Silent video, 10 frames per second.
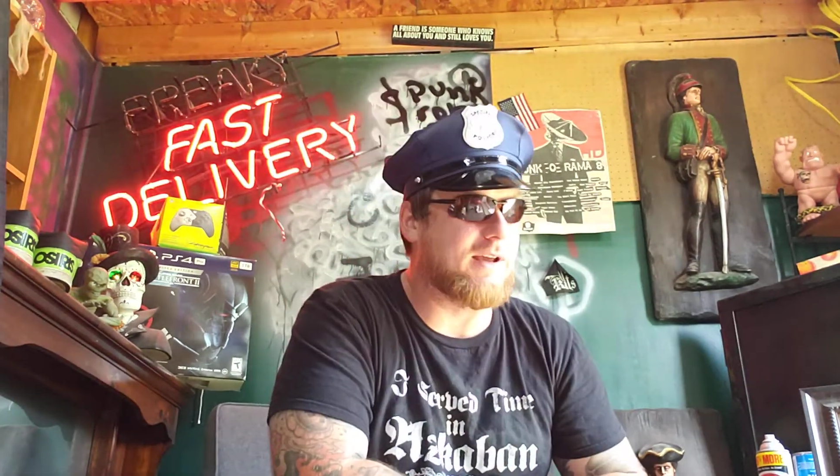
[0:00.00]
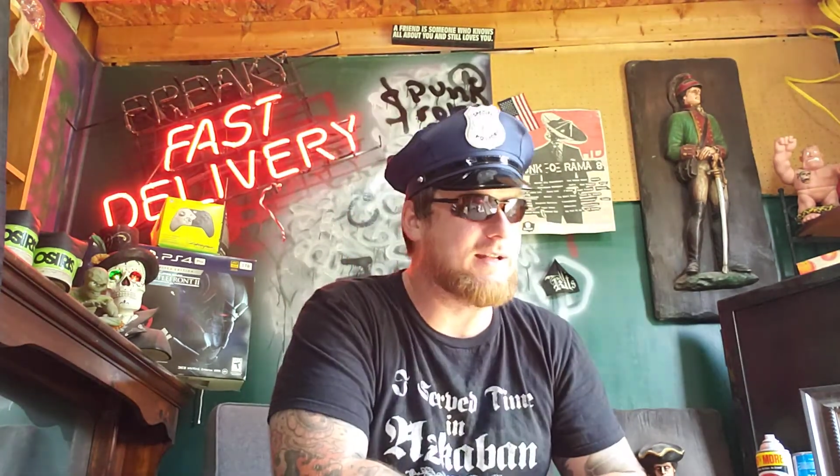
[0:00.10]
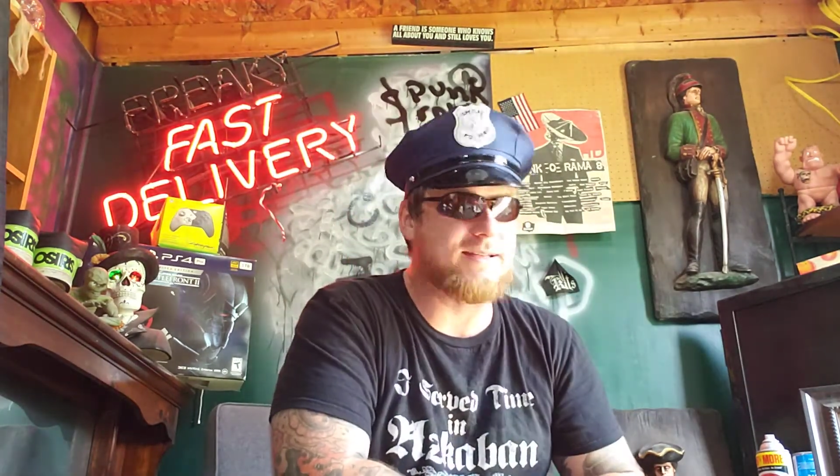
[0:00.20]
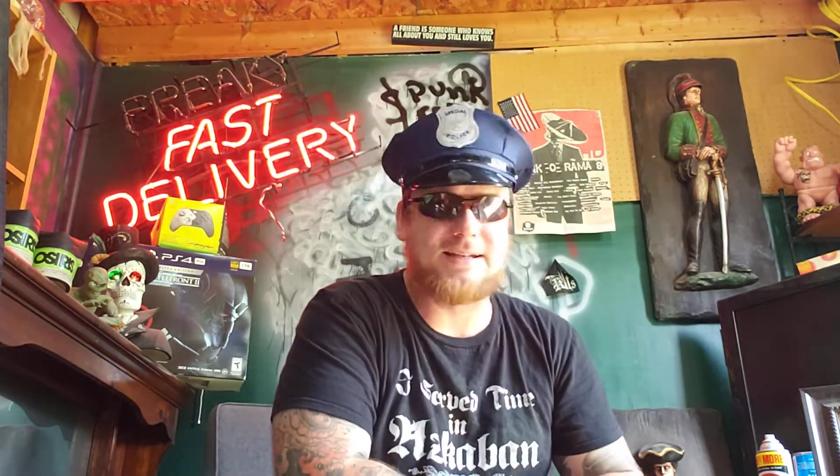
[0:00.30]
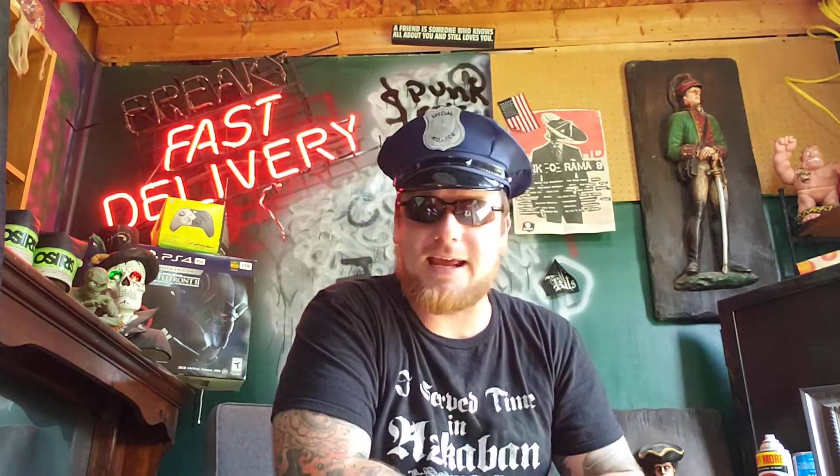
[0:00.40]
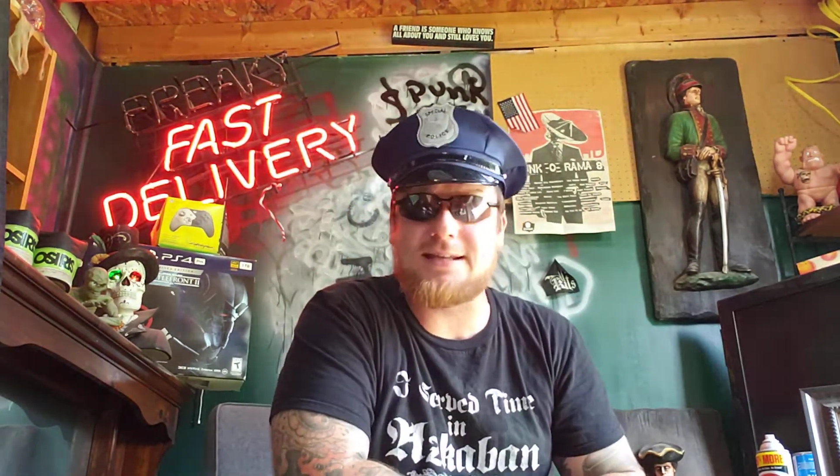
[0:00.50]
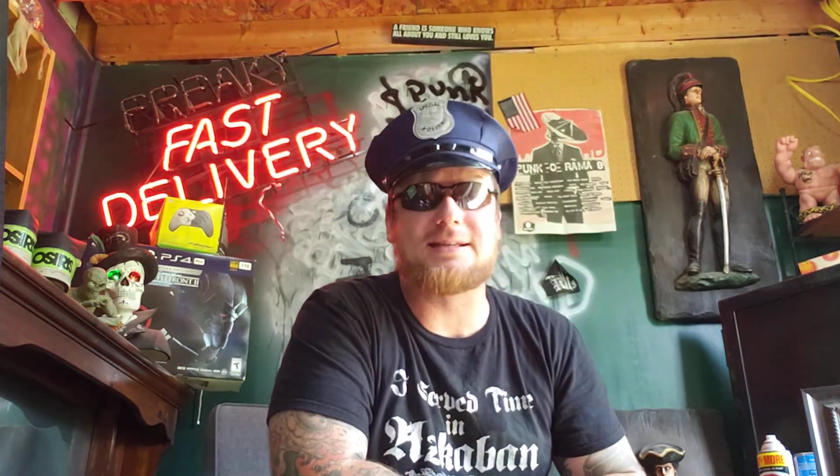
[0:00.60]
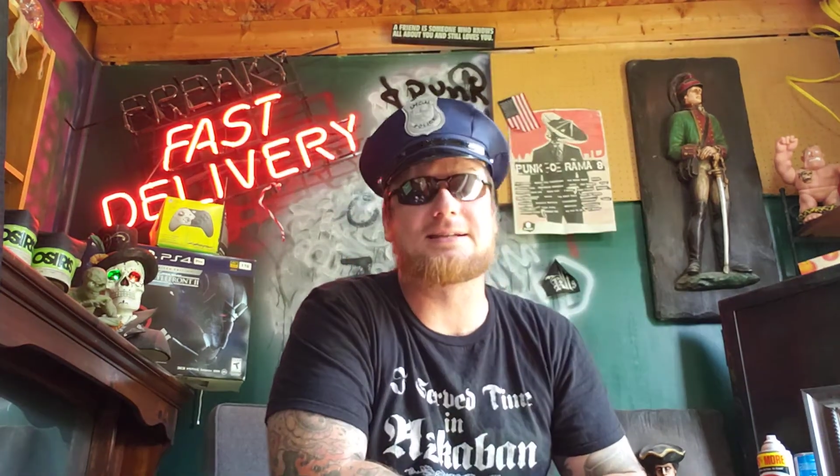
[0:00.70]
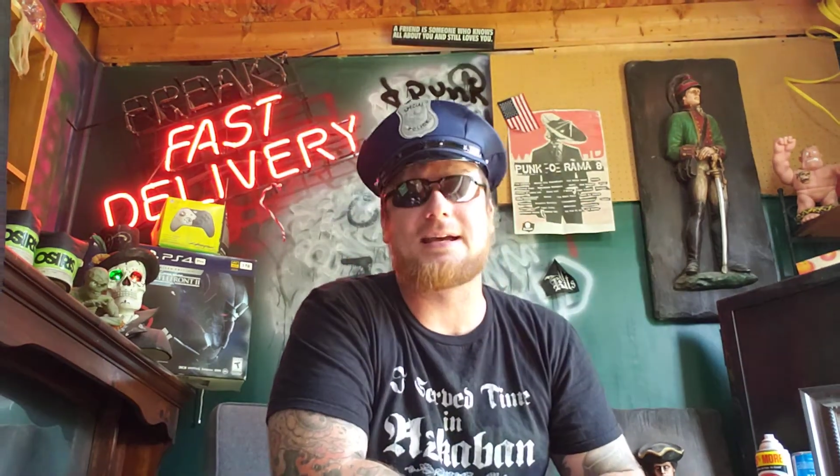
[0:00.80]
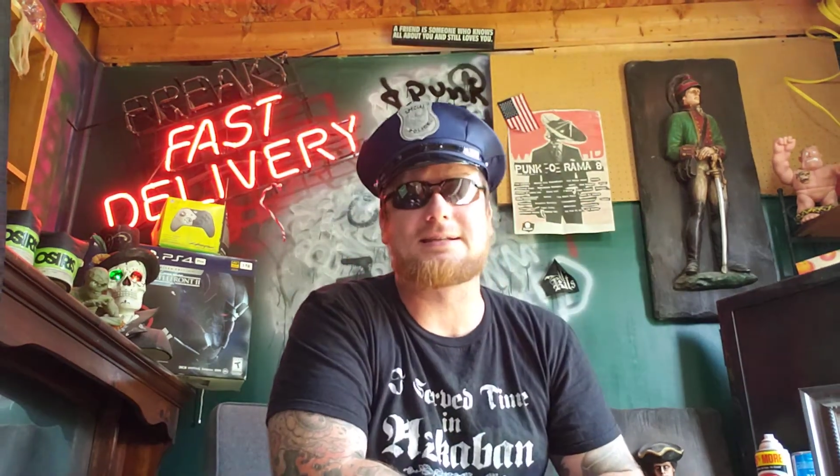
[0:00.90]
it stands
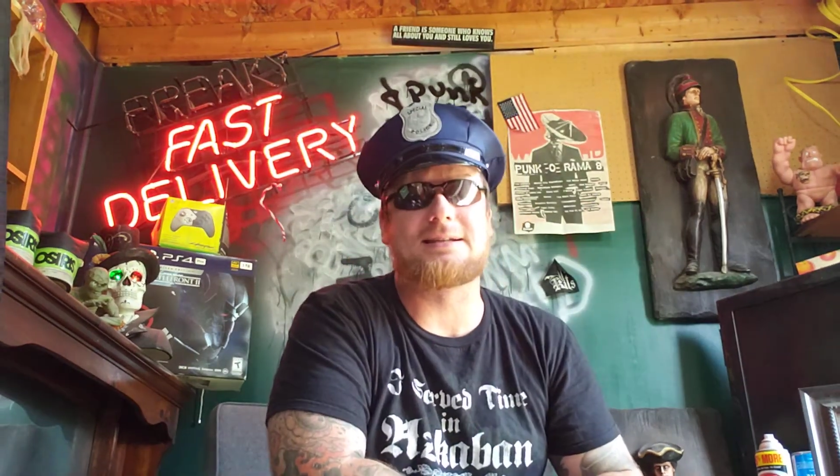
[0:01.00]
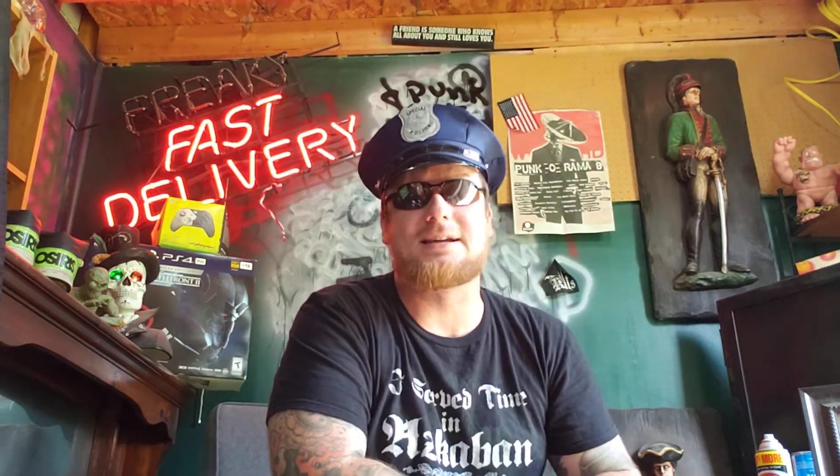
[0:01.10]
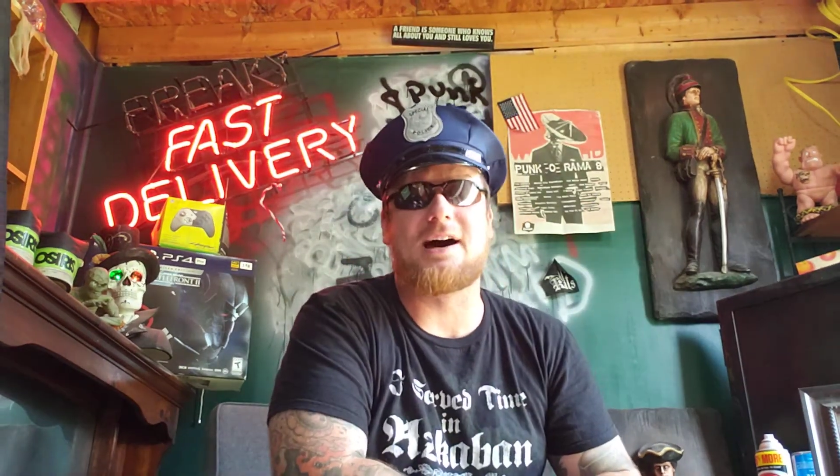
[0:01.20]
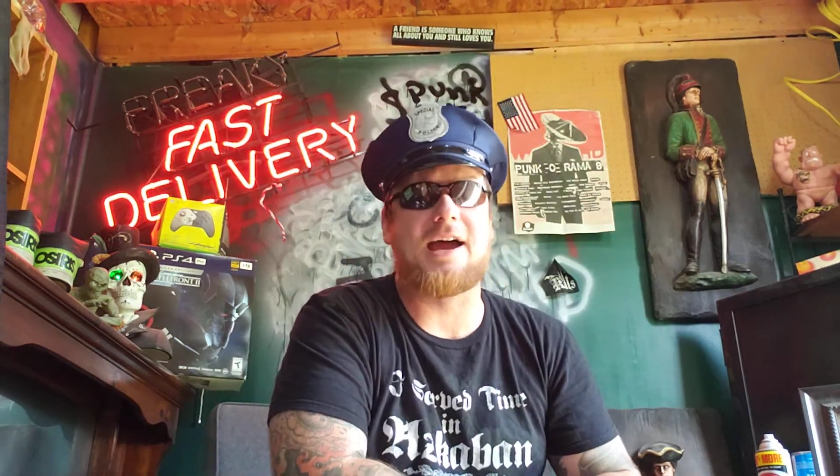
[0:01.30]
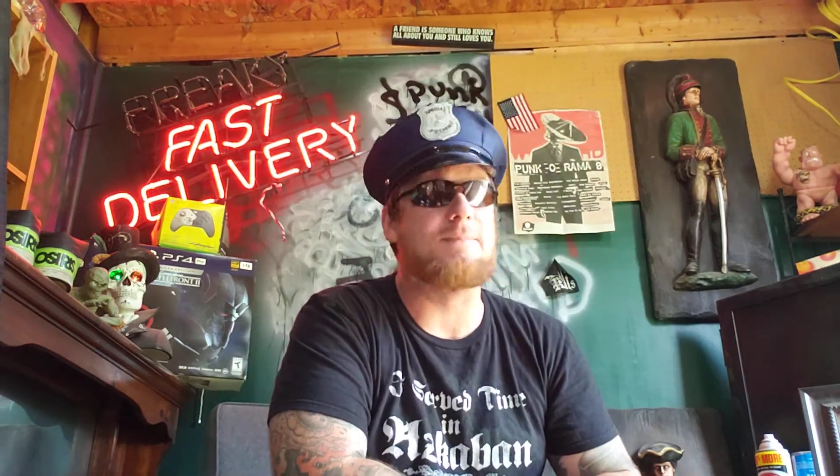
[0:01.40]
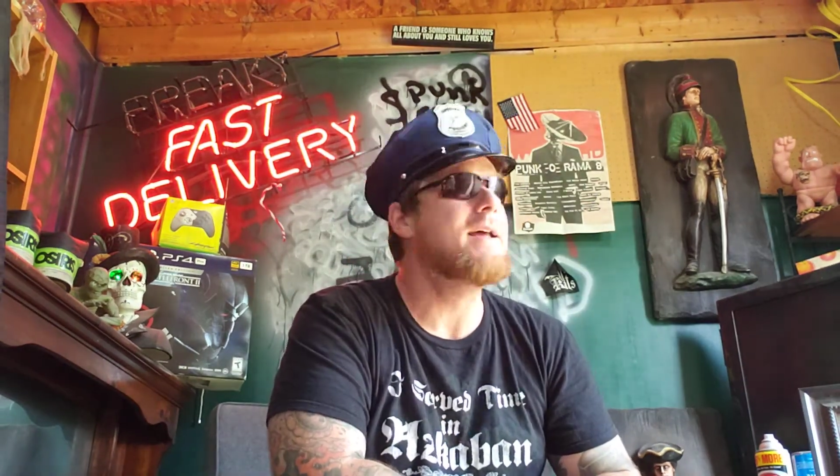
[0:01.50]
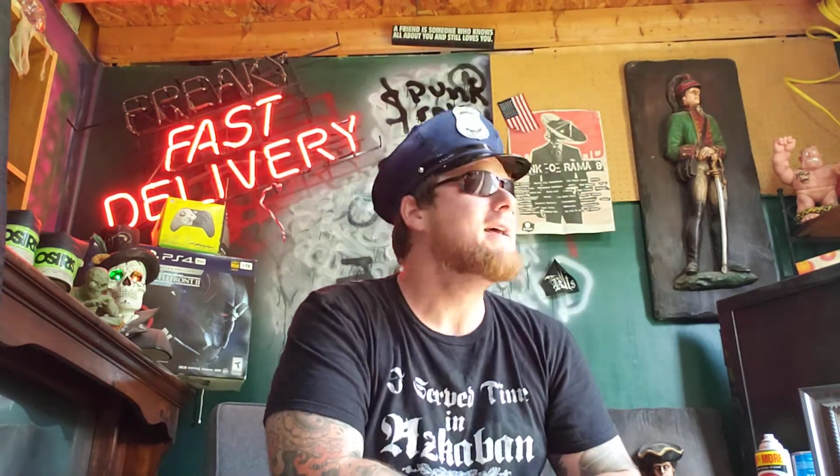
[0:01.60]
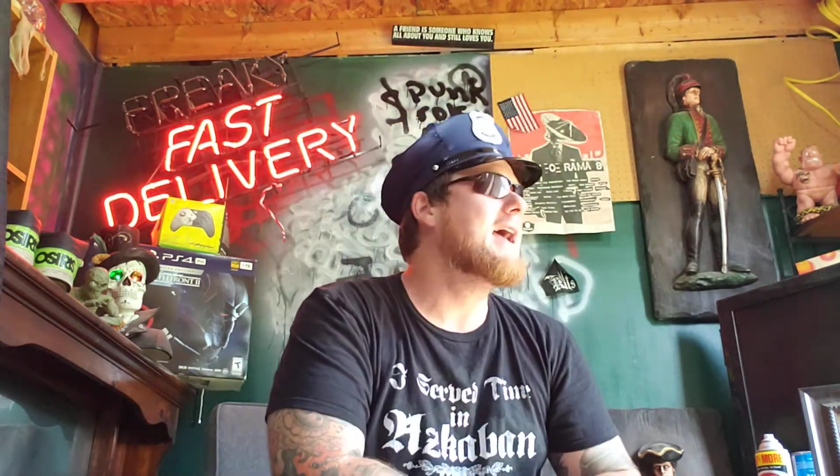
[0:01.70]
the test of time,